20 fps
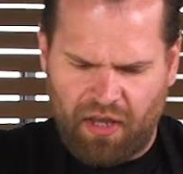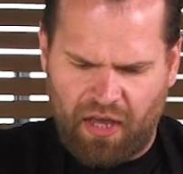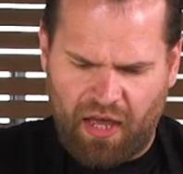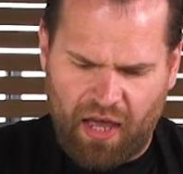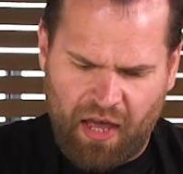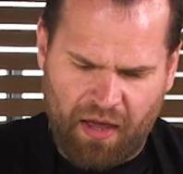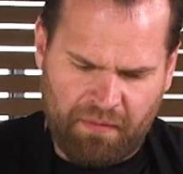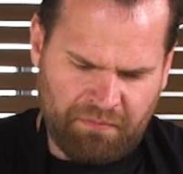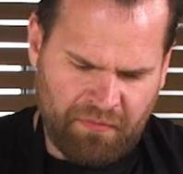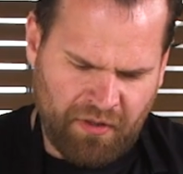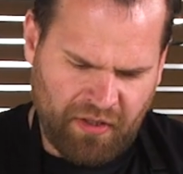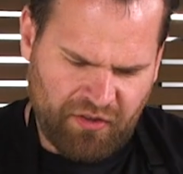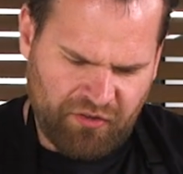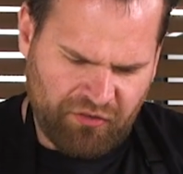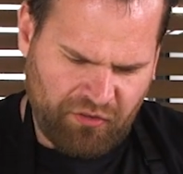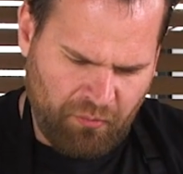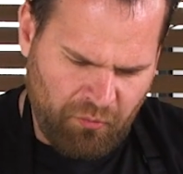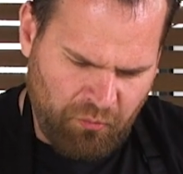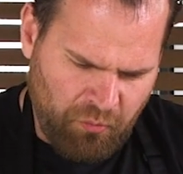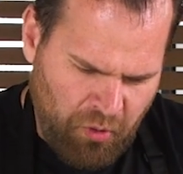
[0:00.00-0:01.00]
Some
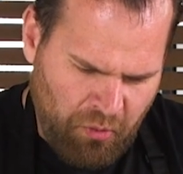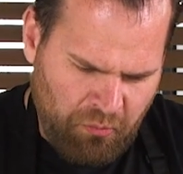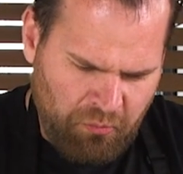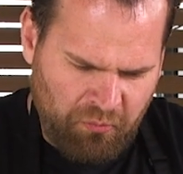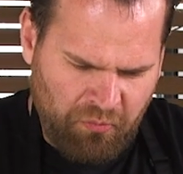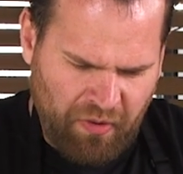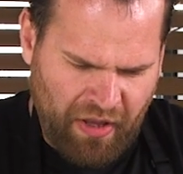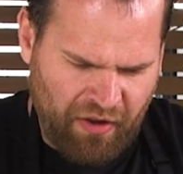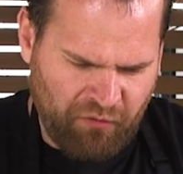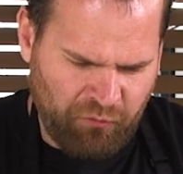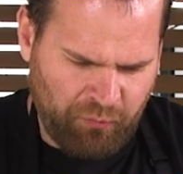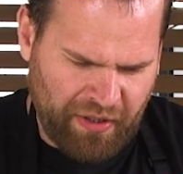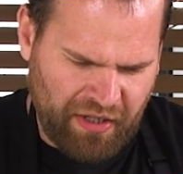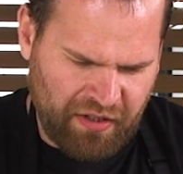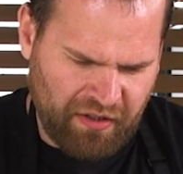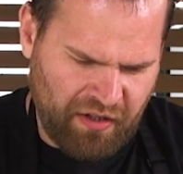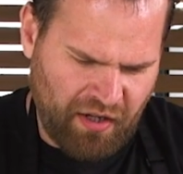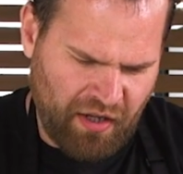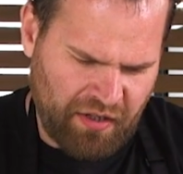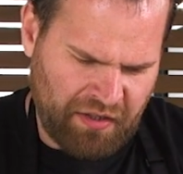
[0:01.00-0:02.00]
of them have
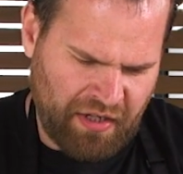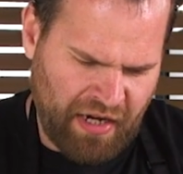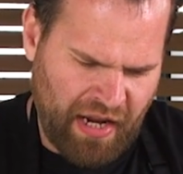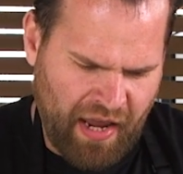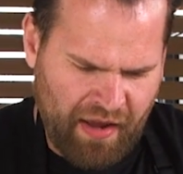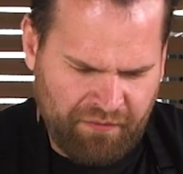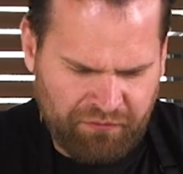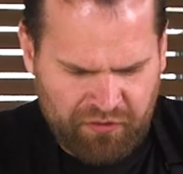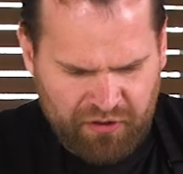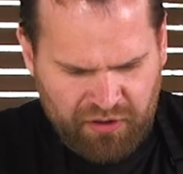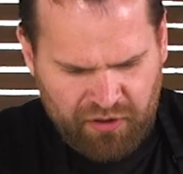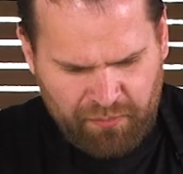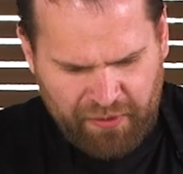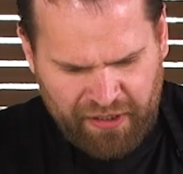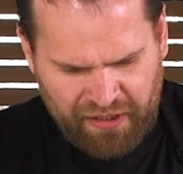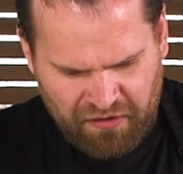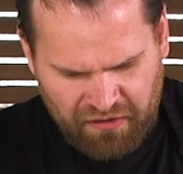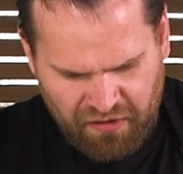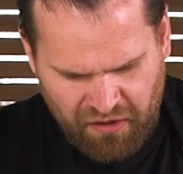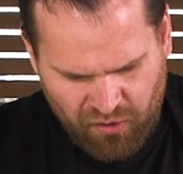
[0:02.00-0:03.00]
been cut in half a little
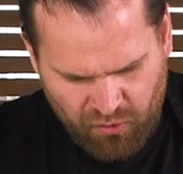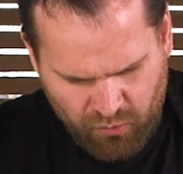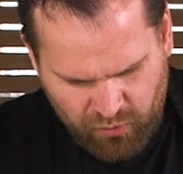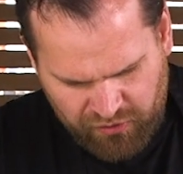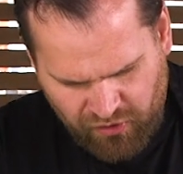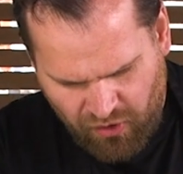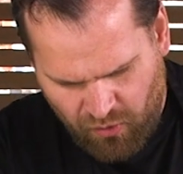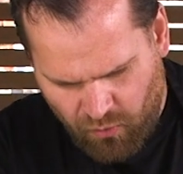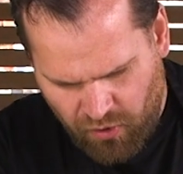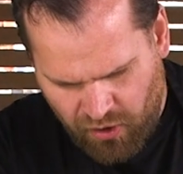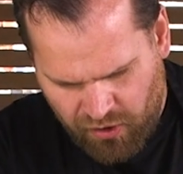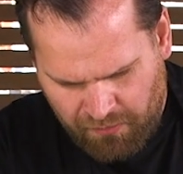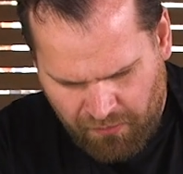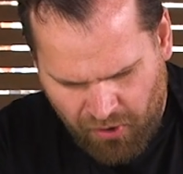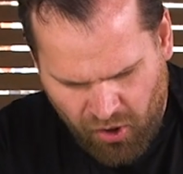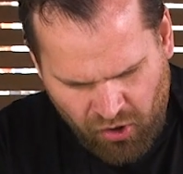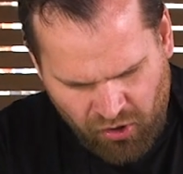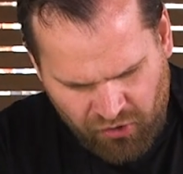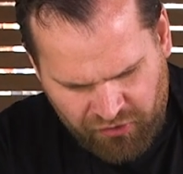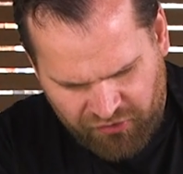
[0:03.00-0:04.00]
bit. We don't want them
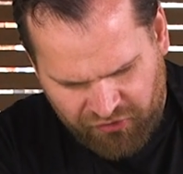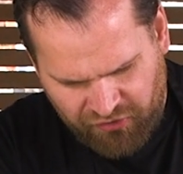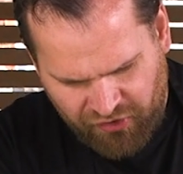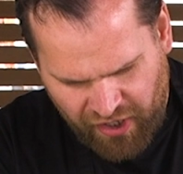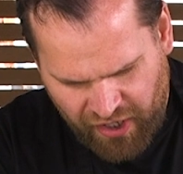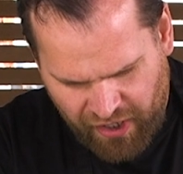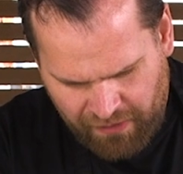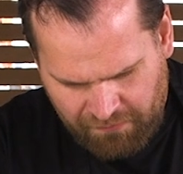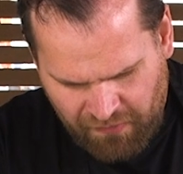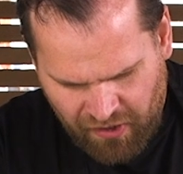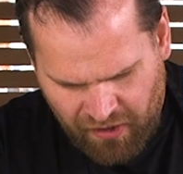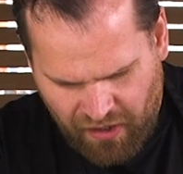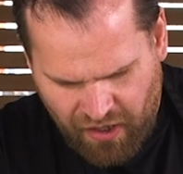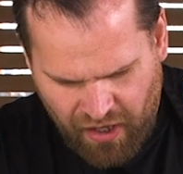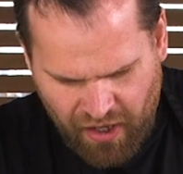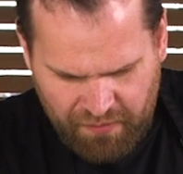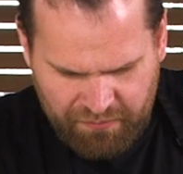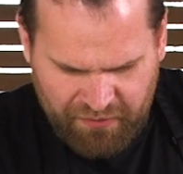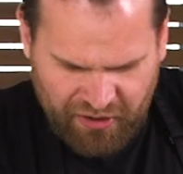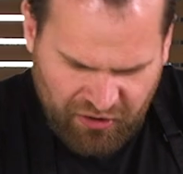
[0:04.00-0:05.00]
all the same.
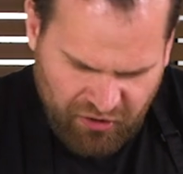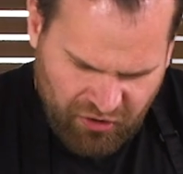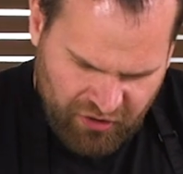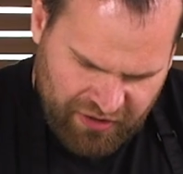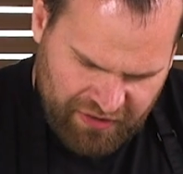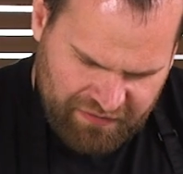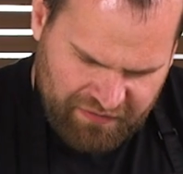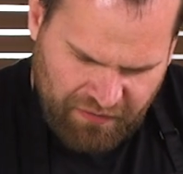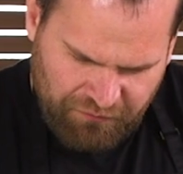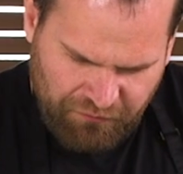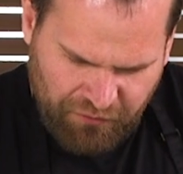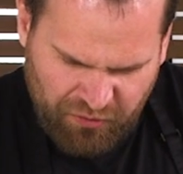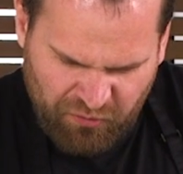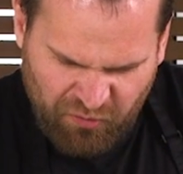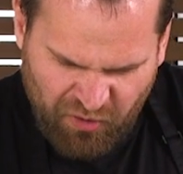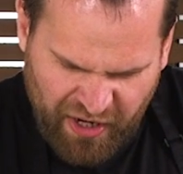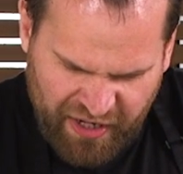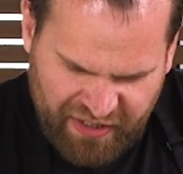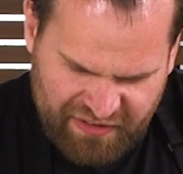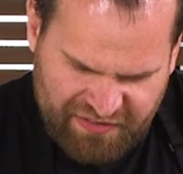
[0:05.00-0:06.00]
They cook at different
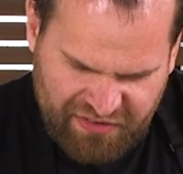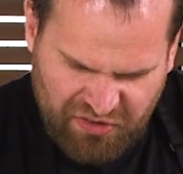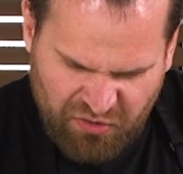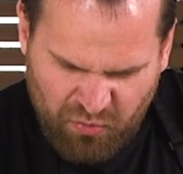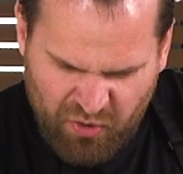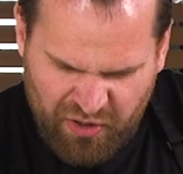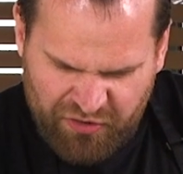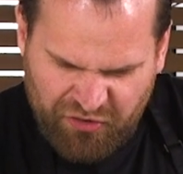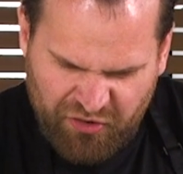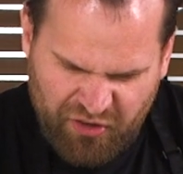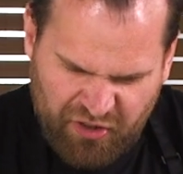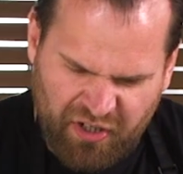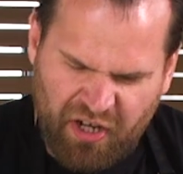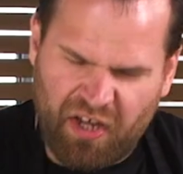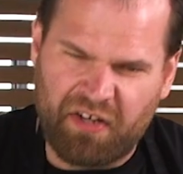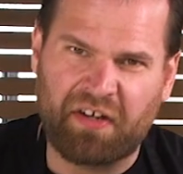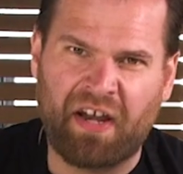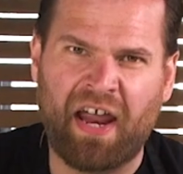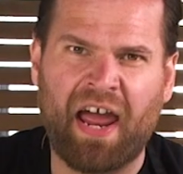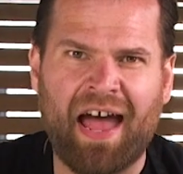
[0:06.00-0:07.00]
rates. The ones that are
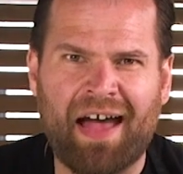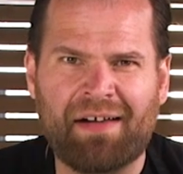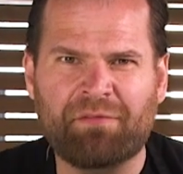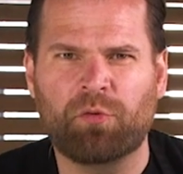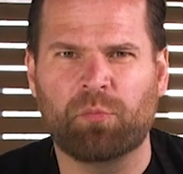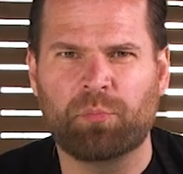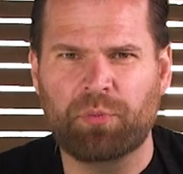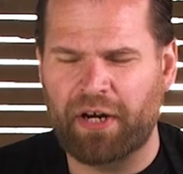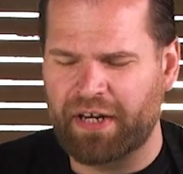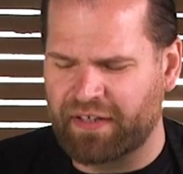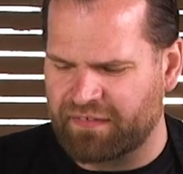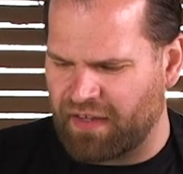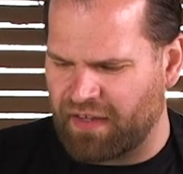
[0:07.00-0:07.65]
cut in half will break